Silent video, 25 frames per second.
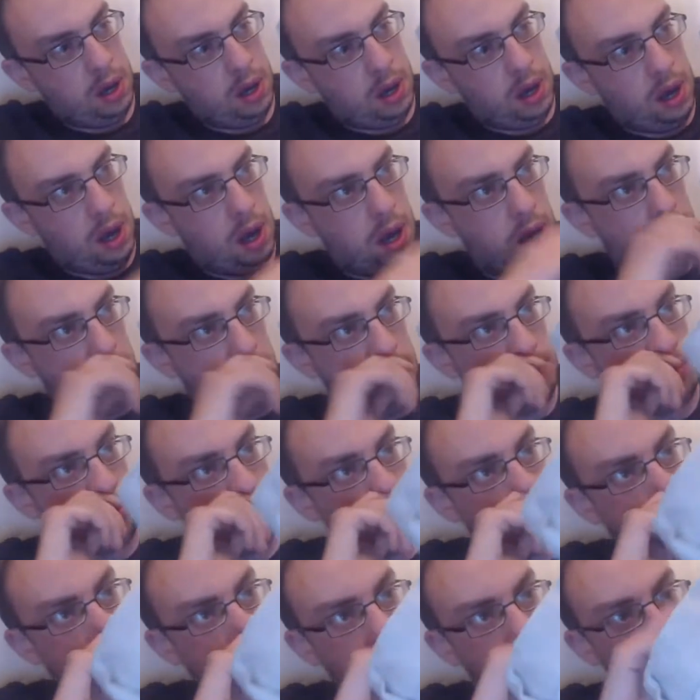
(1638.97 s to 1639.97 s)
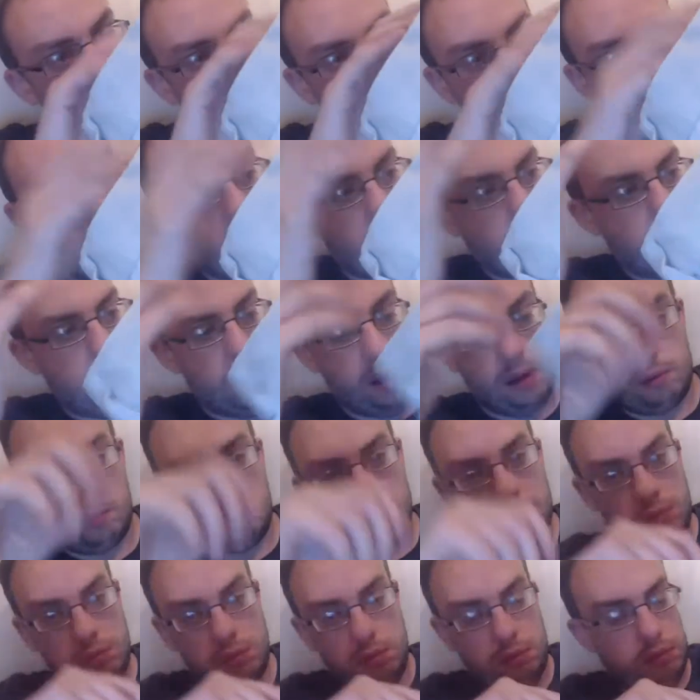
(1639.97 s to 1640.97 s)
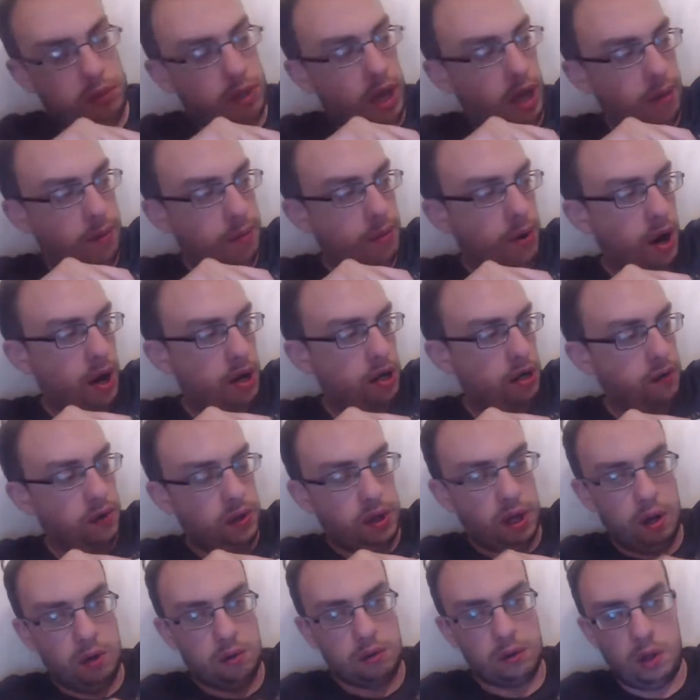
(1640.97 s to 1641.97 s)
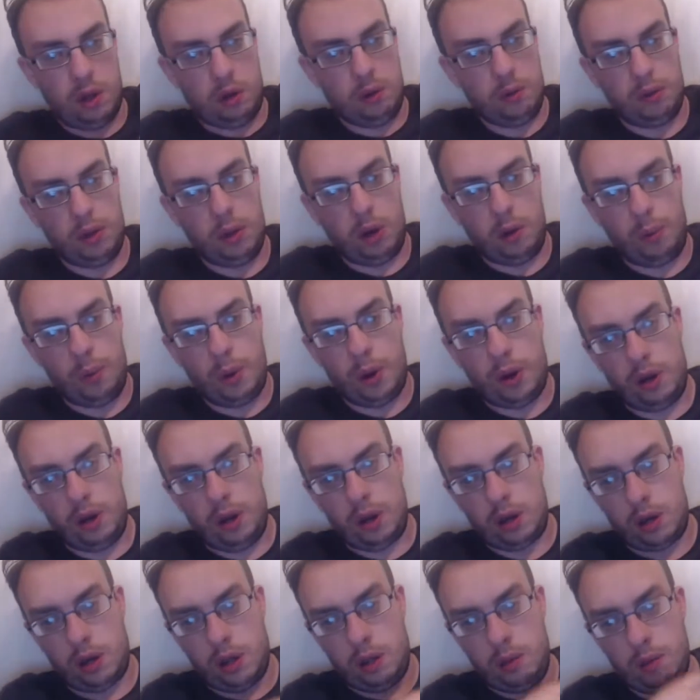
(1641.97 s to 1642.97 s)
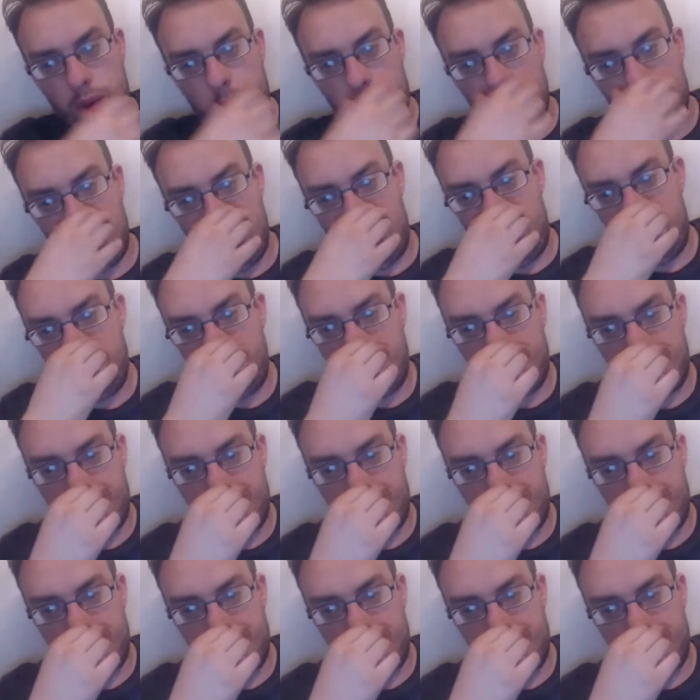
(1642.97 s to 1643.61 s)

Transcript: Um, so yeah, same price for those. No, no point looking them up again.